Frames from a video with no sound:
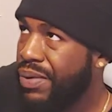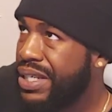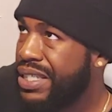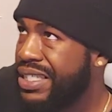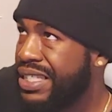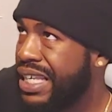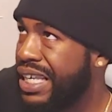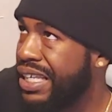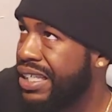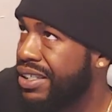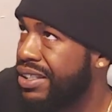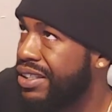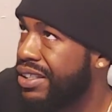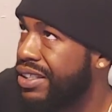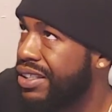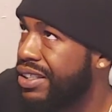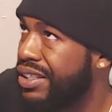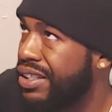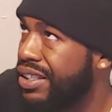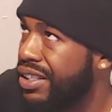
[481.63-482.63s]
to say
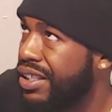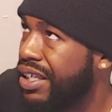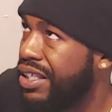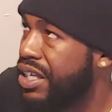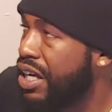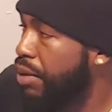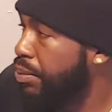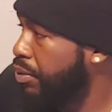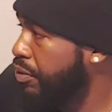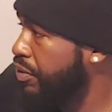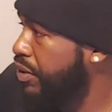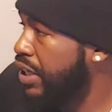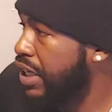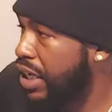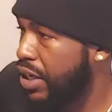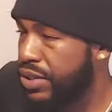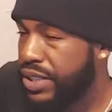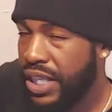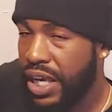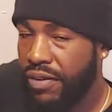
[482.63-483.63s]
a couple
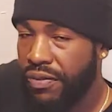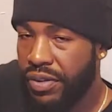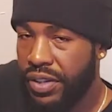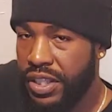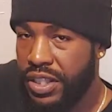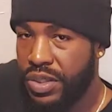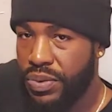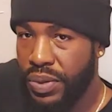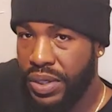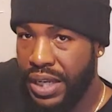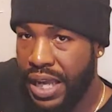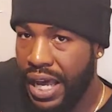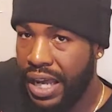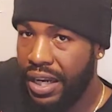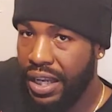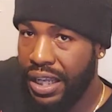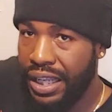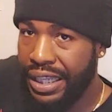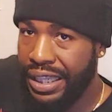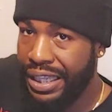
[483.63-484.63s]
videos out for this one, not
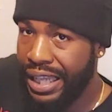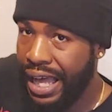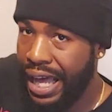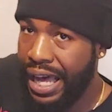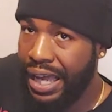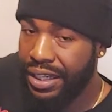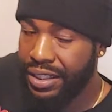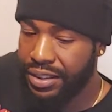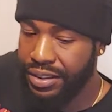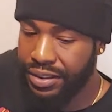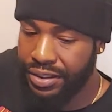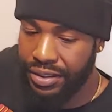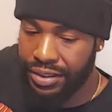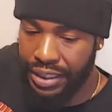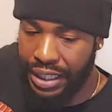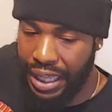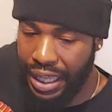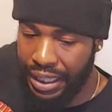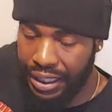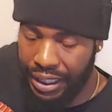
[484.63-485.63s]
a lot.
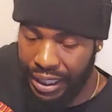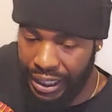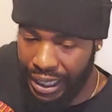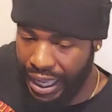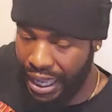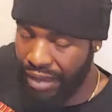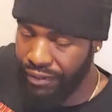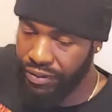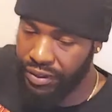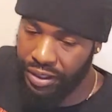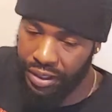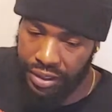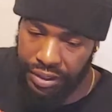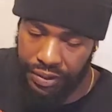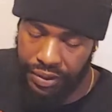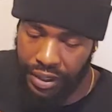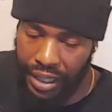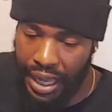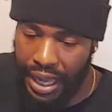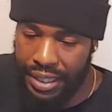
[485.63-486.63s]
Like I have the
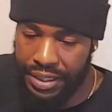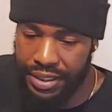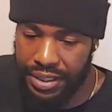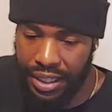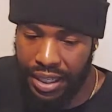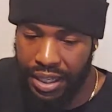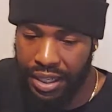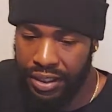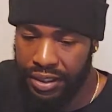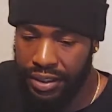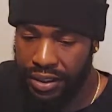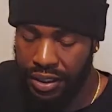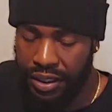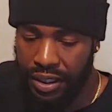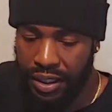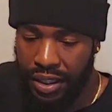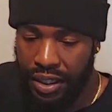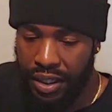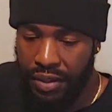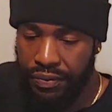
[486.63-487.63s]
Hot Sign
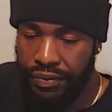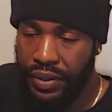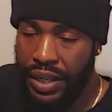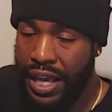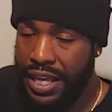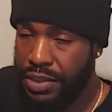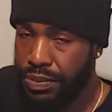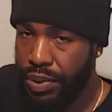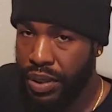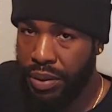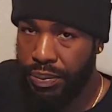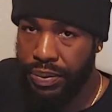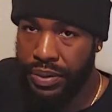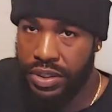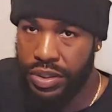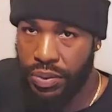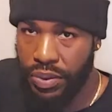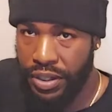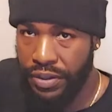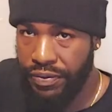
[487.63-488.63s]
Flash Pup in
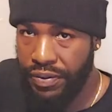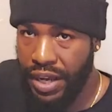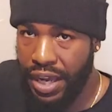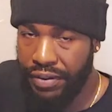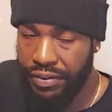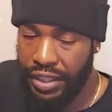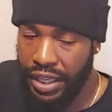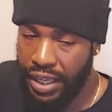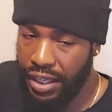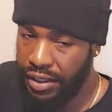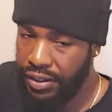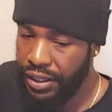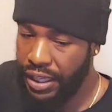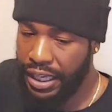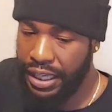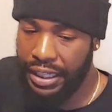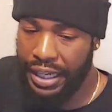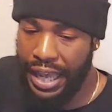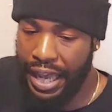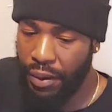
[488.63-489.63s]
25 cal,
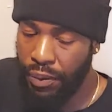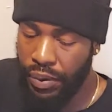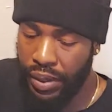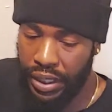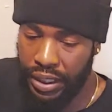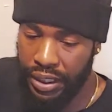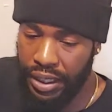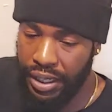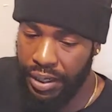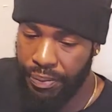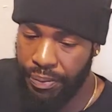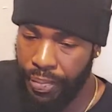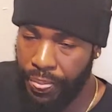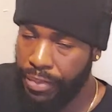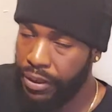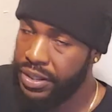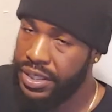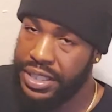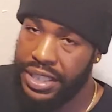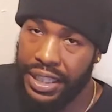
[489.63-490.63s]
and that one you
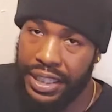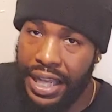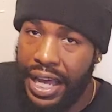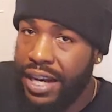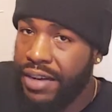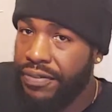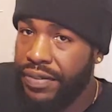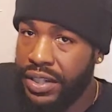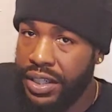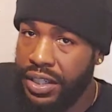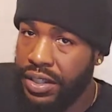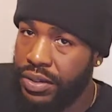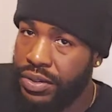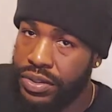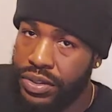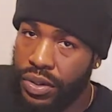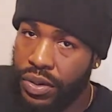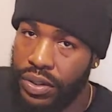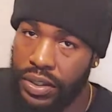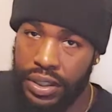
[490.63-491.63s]
can see a lot of
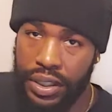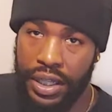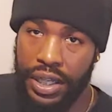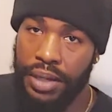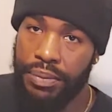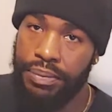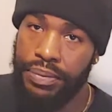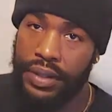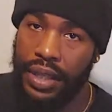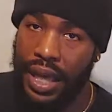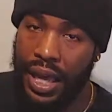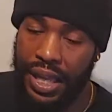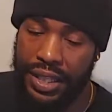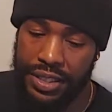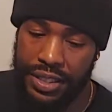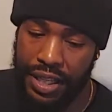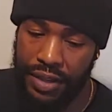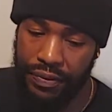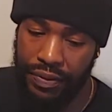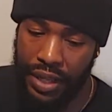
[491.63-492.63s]
videos on the Hot
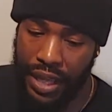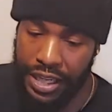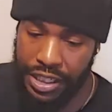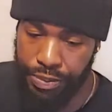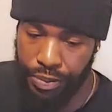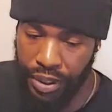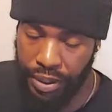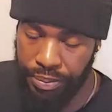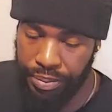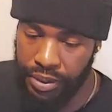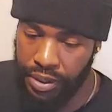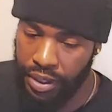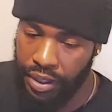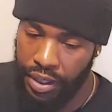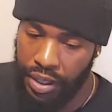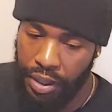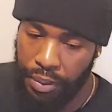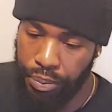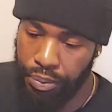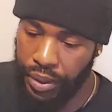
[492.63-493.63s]
Sign Flash Pup.
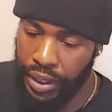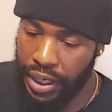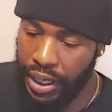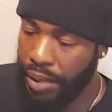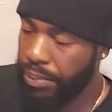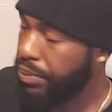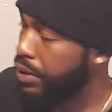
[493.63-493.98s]
But